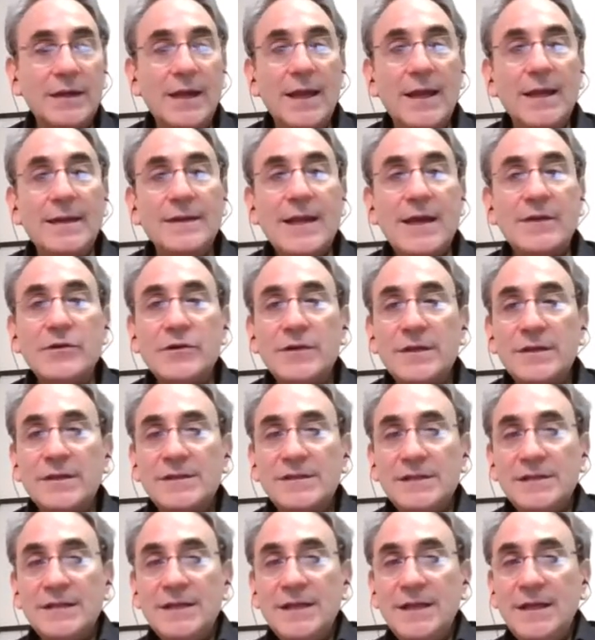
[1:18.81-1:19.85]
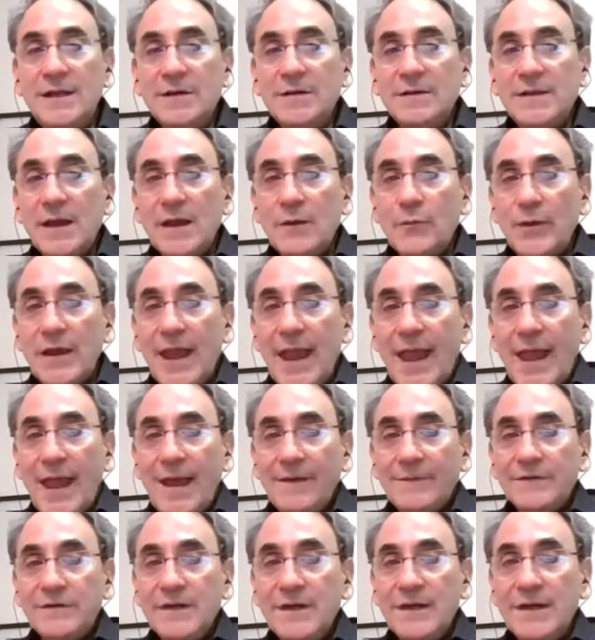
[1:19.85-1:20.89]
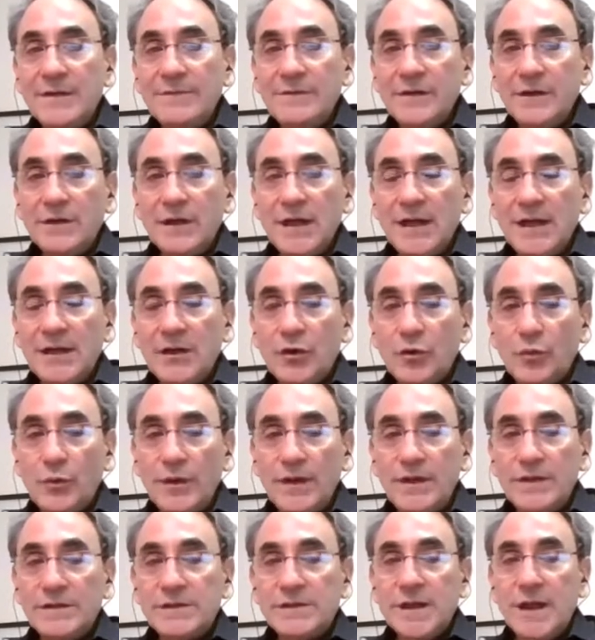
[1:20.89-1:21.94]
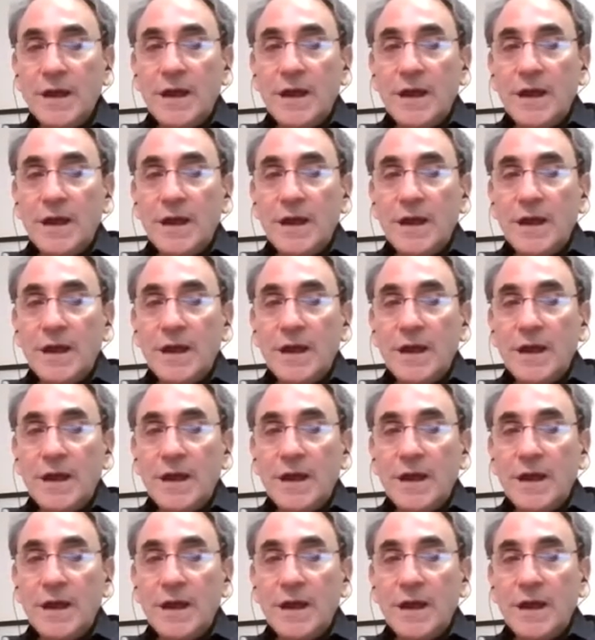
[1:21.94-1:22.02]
Now you can see here that we have to have increased